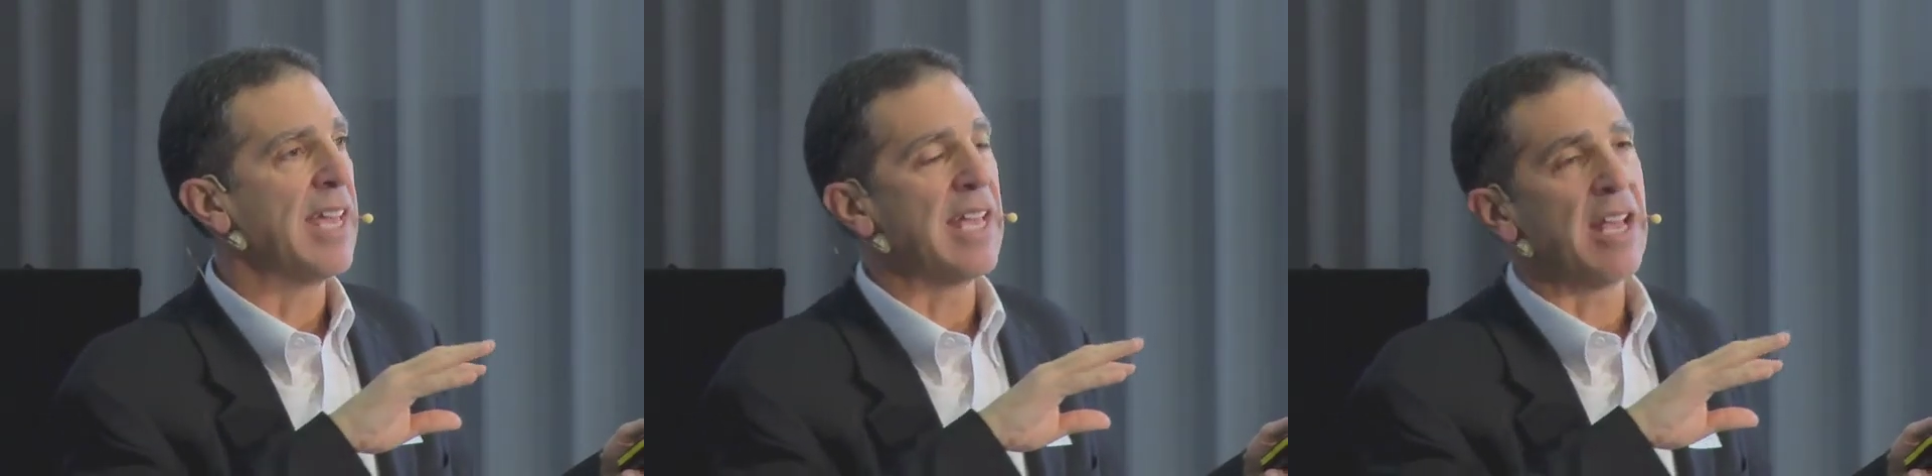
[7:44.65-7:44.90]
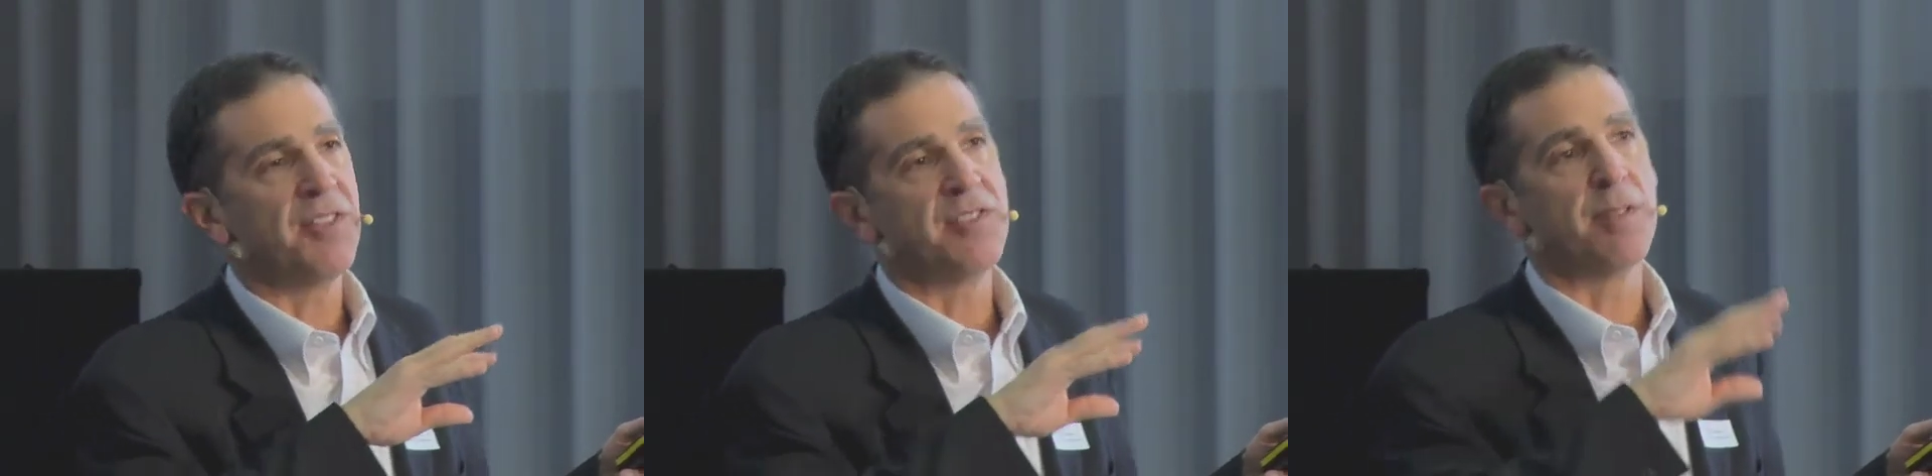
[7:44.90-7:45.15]

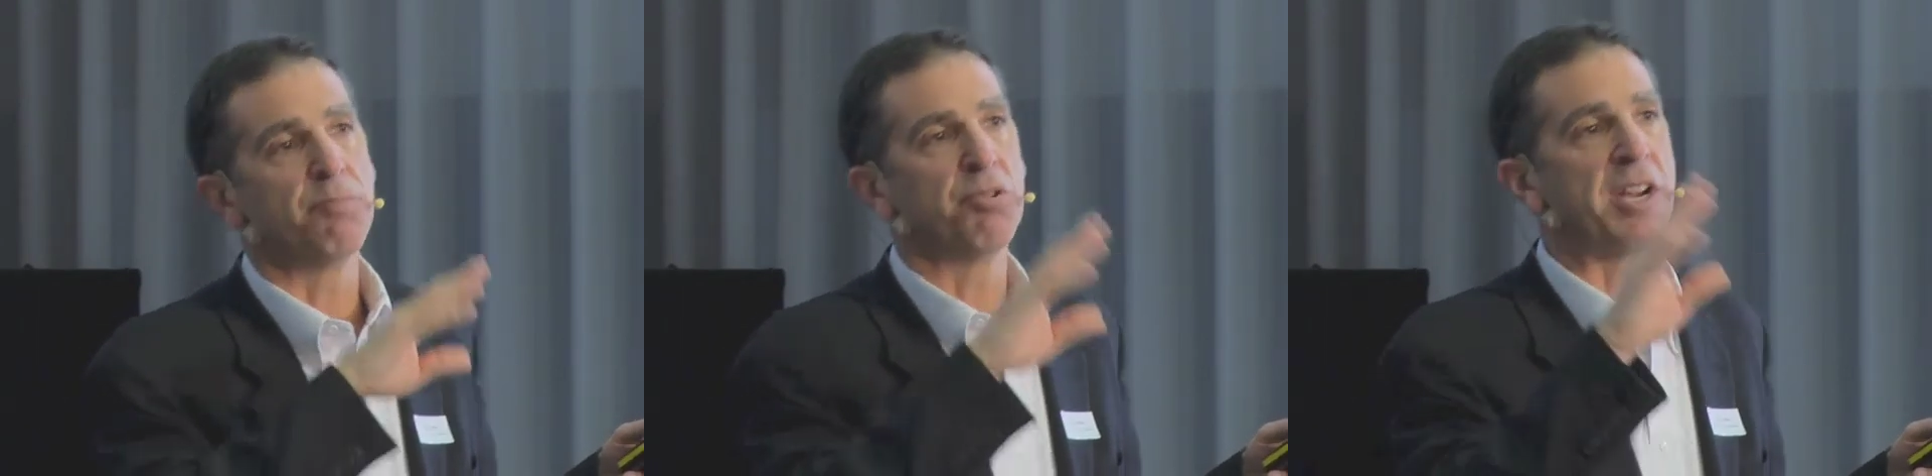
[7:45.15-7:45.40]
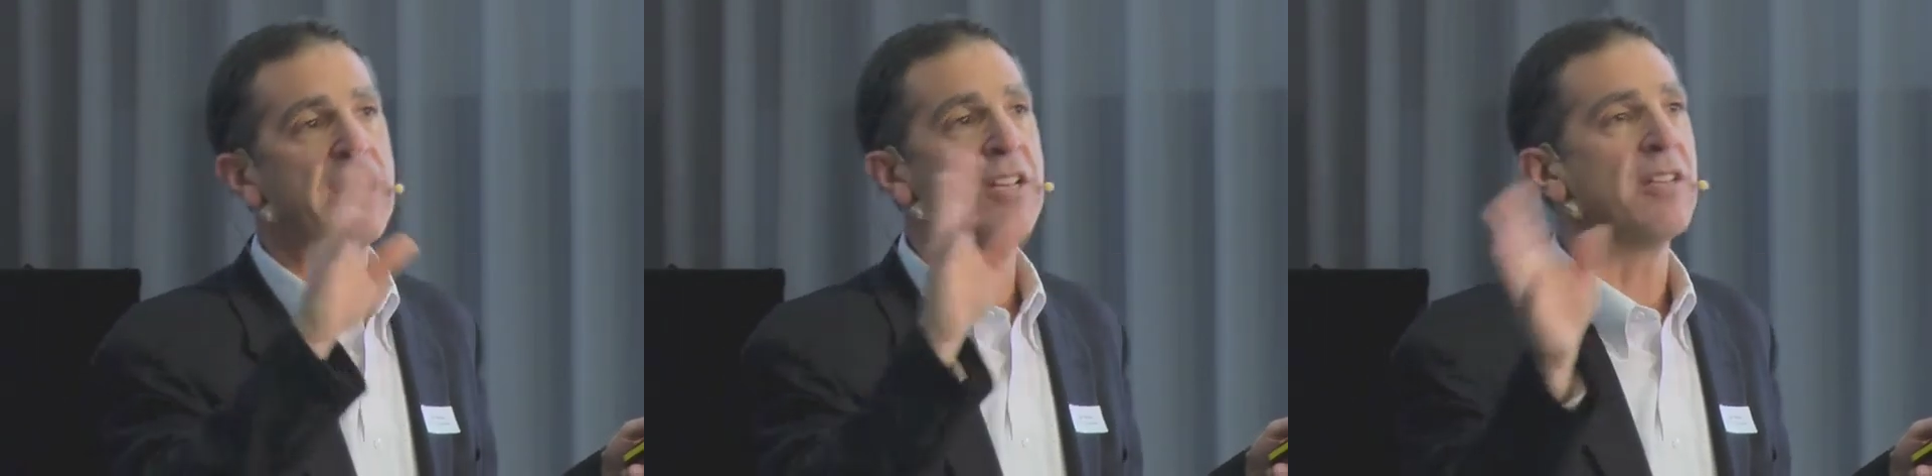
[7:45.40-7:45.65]
is the
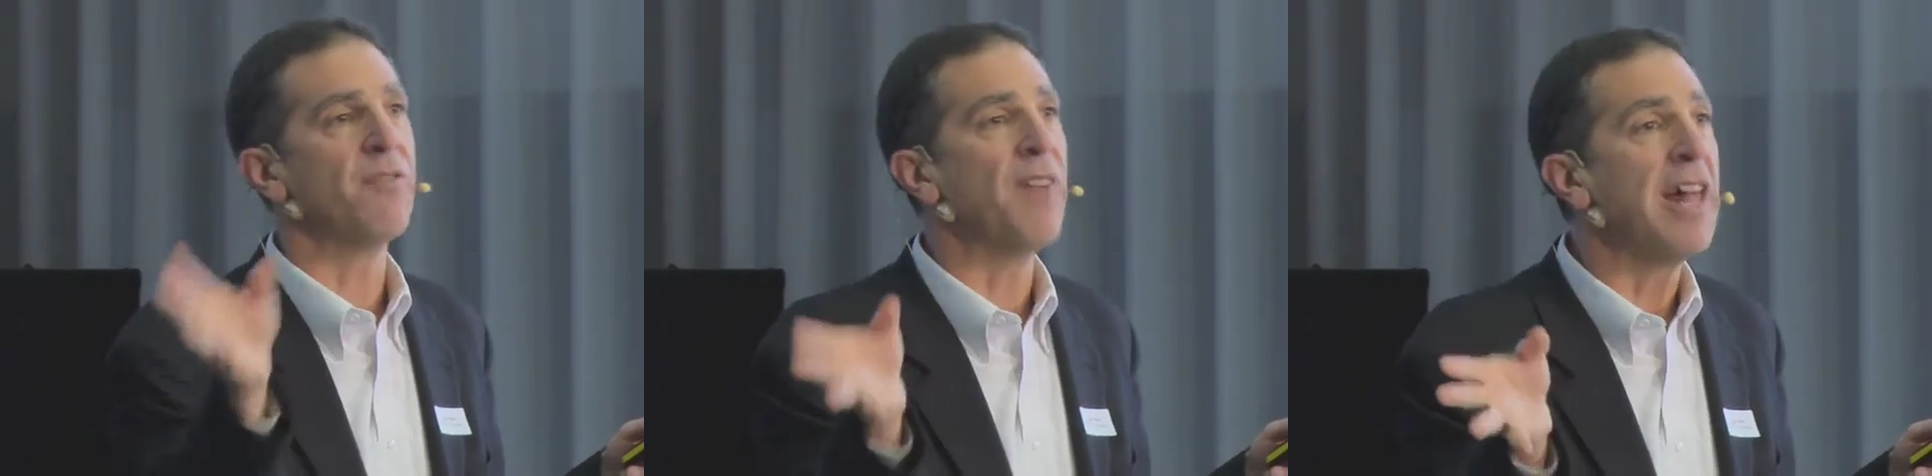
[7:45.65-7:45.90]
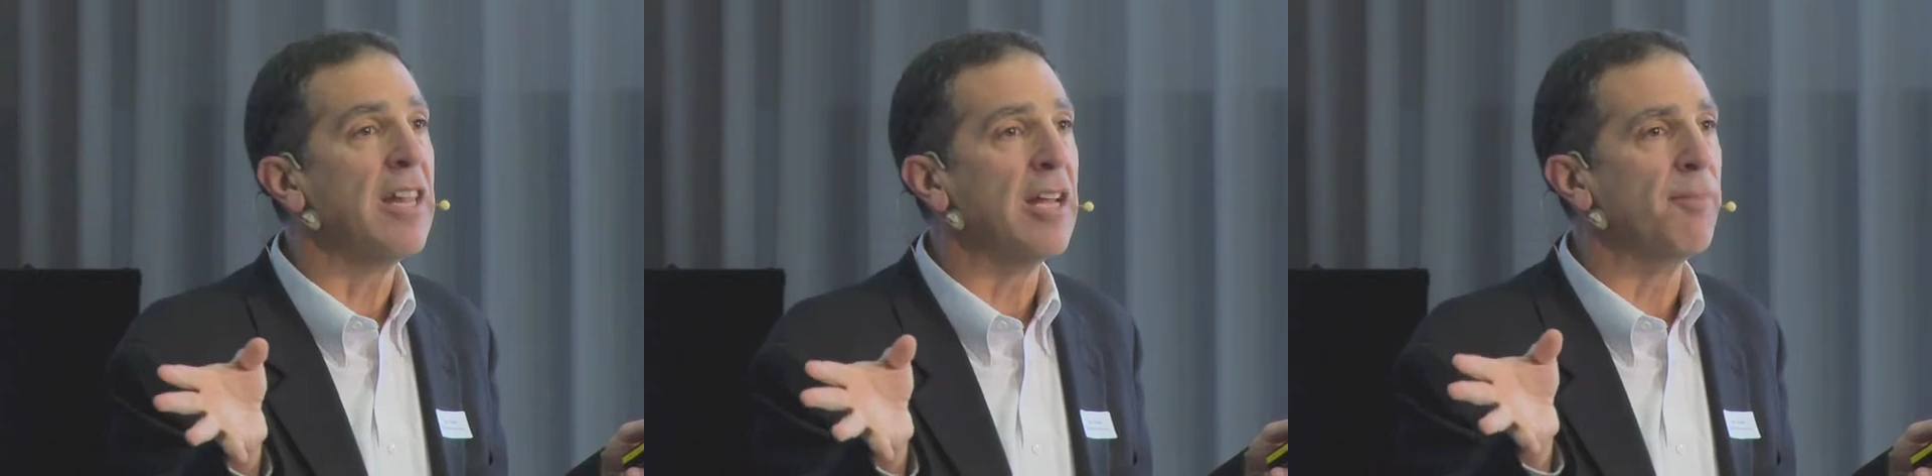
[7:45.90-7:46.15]
brain
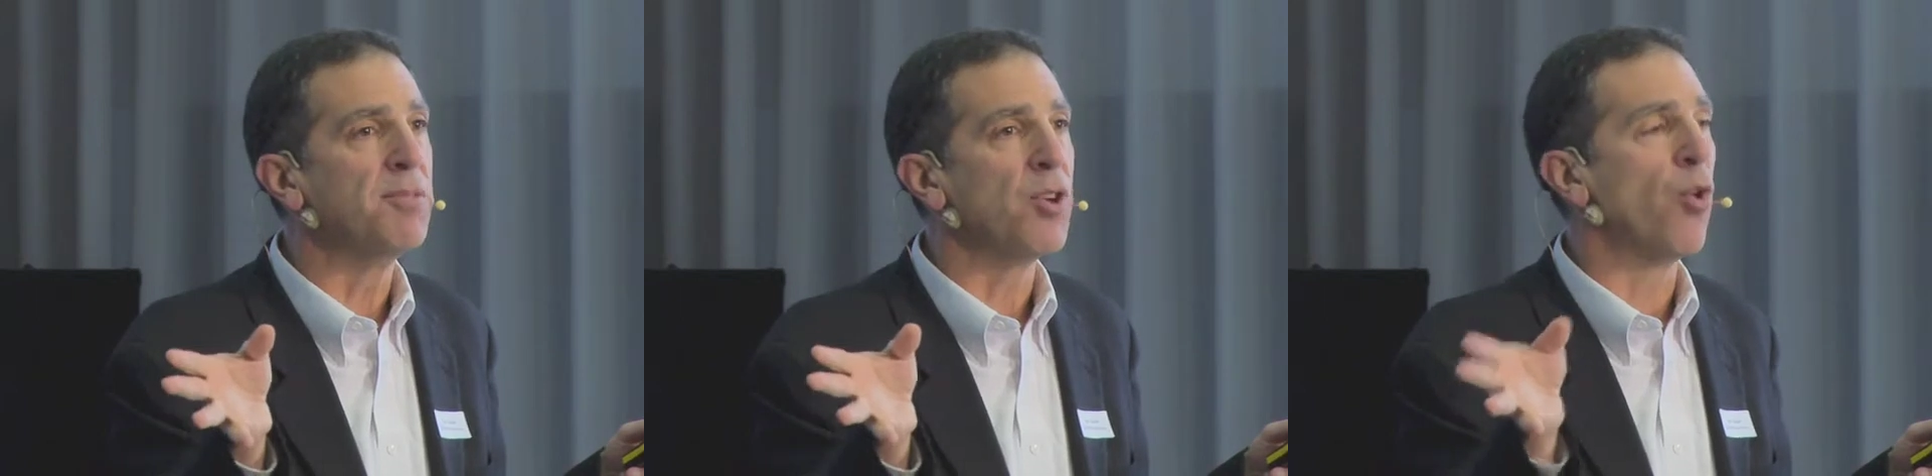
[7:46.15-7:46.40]
developed